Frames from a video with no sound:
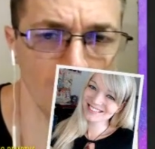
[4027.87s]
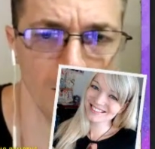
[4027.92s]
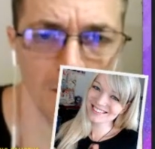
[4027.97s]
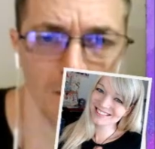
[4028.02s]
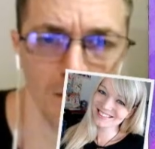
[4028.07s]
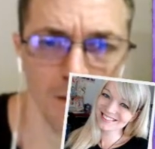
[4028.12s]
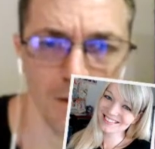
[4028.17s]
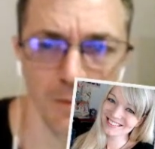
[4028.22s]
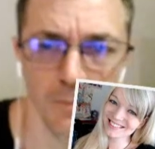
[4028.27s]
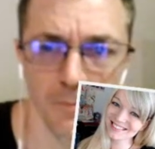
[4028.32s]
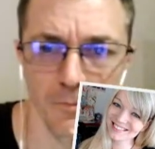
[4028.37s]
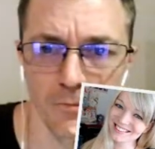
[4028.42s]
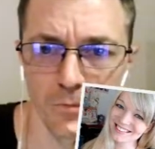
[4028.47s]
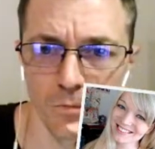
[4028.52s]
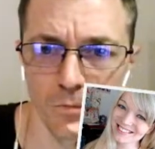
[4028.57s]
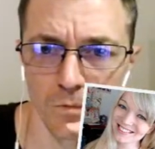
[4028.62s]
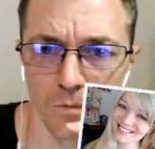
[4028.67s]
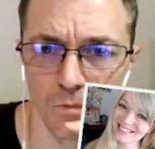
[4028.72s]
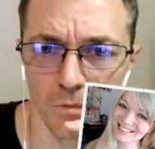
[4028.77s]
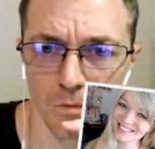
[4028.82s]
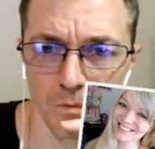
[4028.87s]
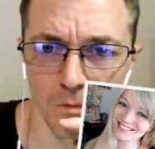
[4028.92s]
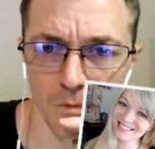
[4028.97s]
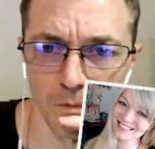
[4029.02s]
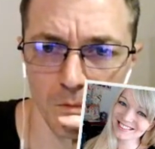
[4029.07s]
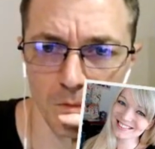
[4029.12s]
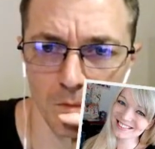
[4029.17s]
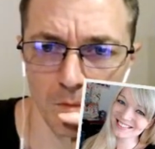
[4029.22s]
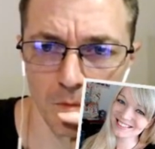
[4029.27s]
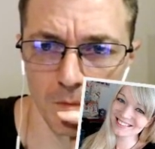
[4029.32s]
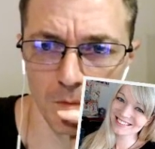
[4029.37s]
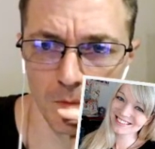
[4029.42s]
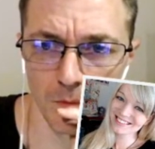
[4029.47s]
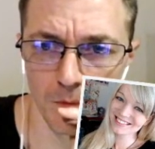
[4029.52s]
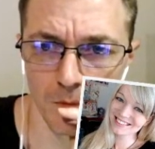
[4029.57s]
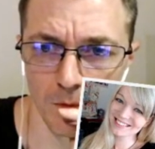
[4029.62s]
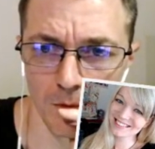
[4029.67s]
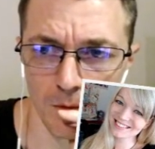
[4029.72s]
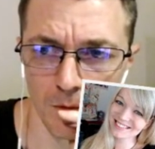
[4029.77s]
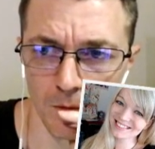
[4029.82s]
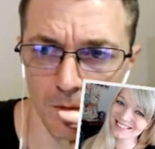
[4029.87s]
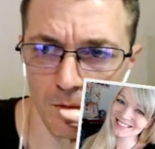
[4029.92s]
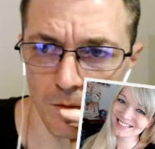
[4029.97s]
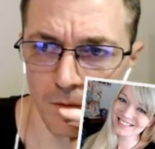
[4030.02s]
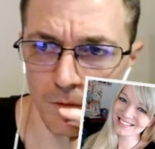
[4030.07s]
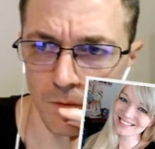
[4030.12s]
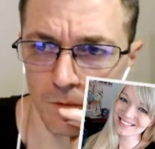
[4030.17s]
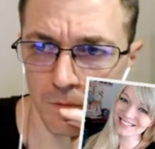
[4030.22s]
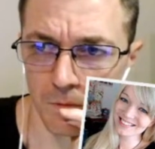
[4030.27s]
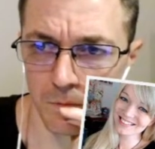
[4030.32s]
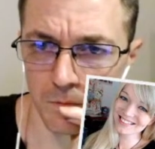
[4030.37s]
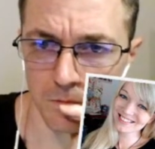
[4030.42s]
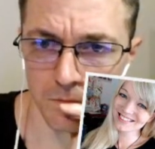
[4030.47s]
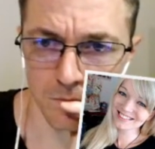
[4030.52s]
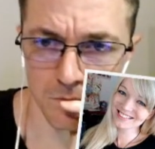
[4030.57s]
looking forward to it. It's really, really, really